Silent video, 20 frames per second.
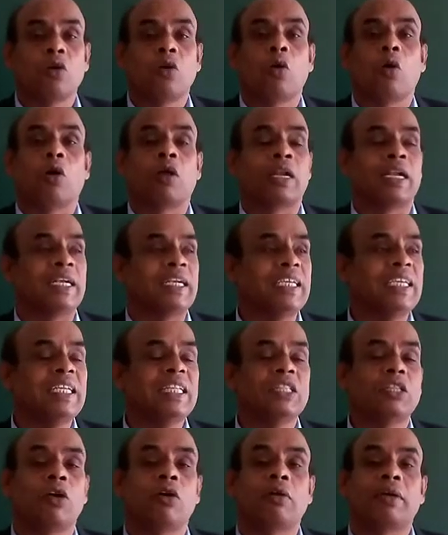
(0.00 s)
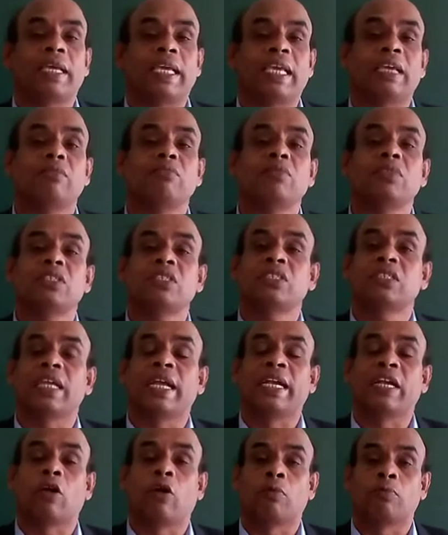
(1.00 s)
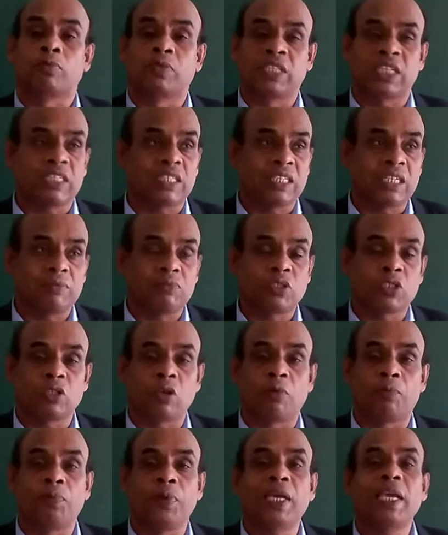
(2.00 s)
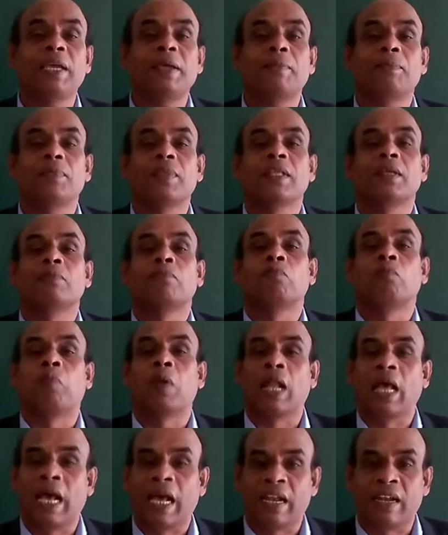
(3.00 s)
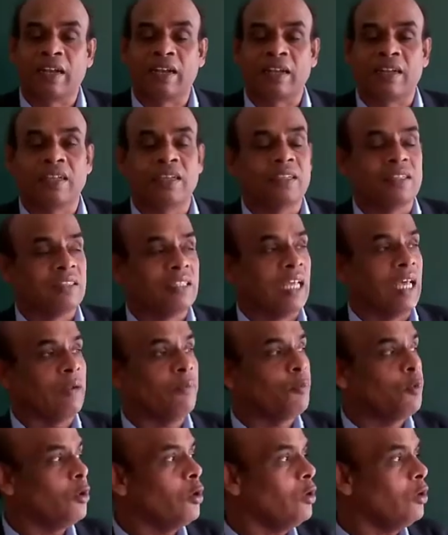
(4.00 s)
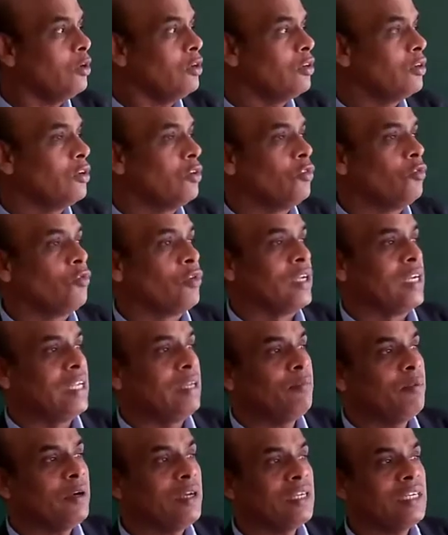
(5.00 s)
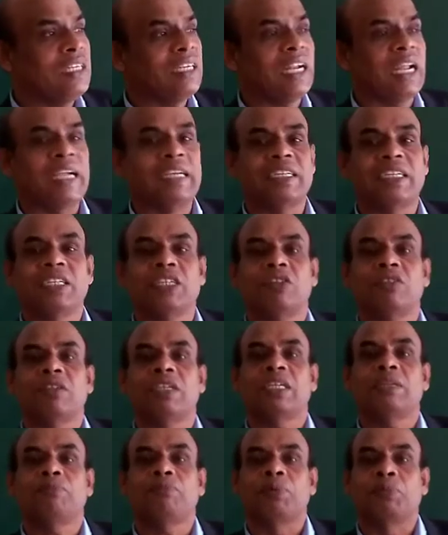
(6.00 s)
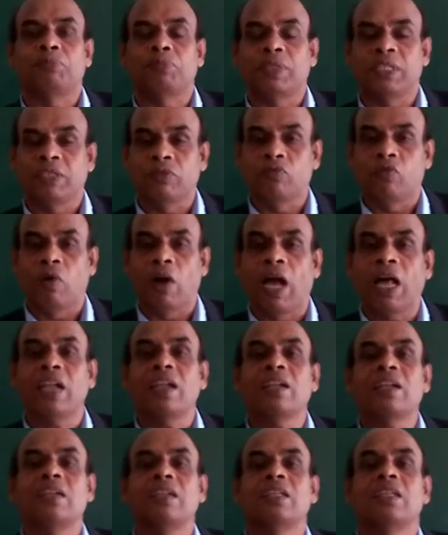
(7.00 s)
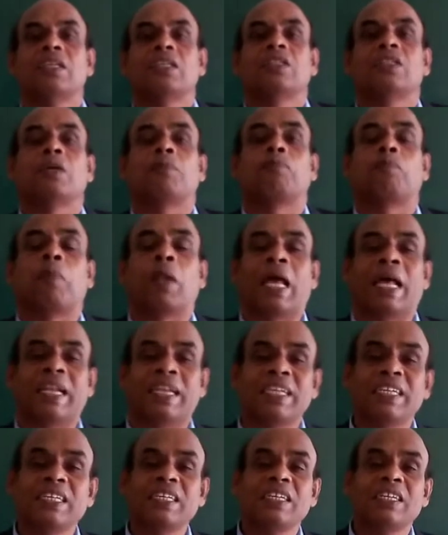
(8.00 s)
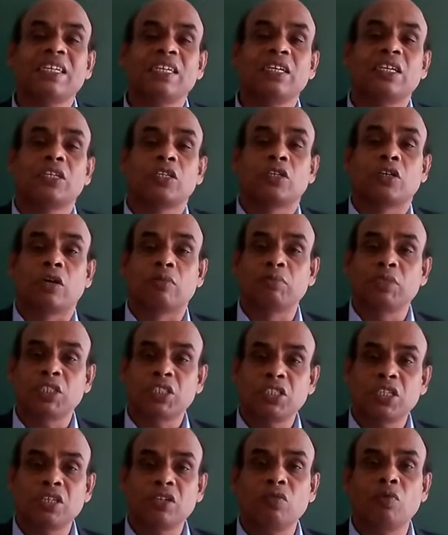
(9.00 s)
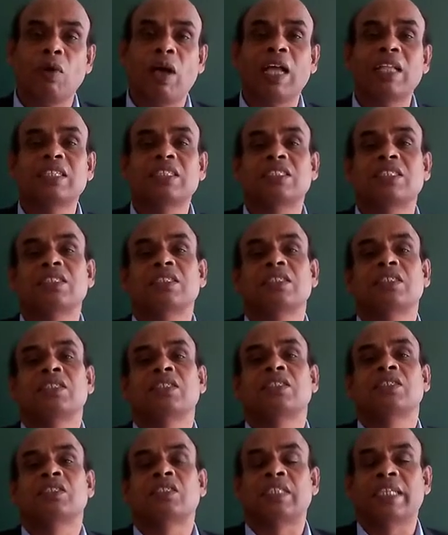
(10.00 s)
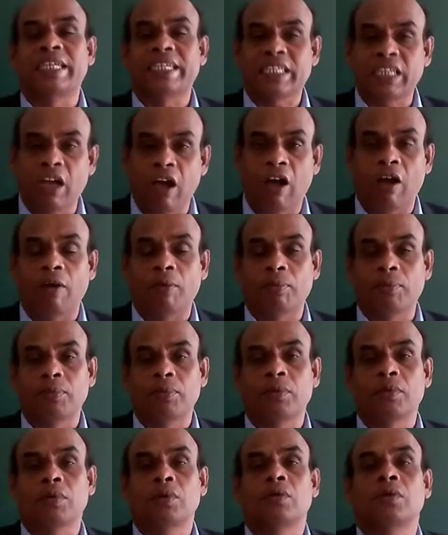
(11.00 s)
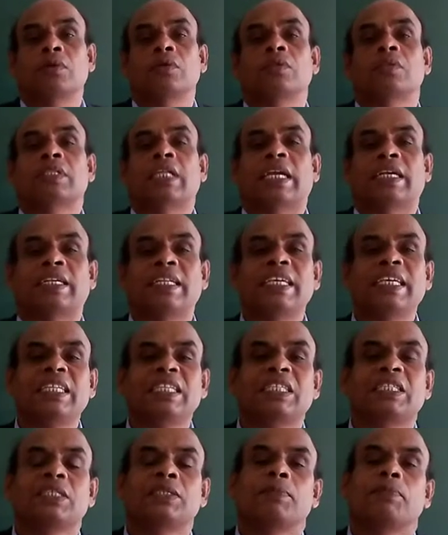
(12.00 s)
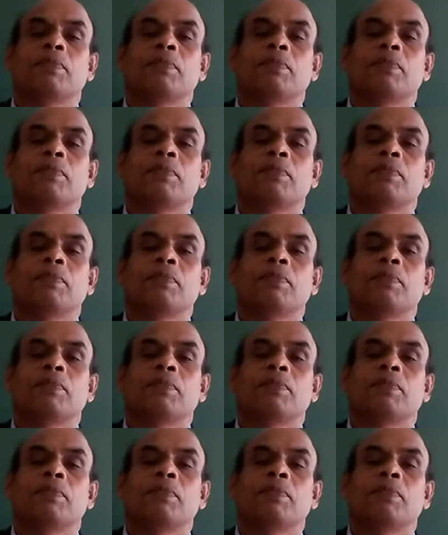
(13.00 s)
already the aims and objectives of a plan. Therefore, whenever in 1951 the planning commission was set up, that is